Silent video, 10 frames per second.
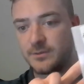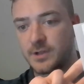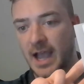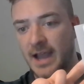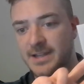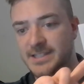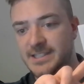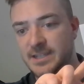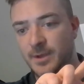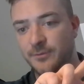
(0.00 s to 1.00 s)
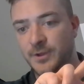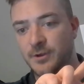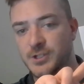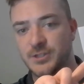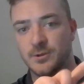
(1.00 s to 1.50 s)
If you kind of see my
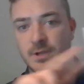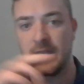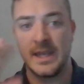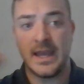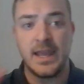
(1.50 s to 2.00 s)
fingers through it,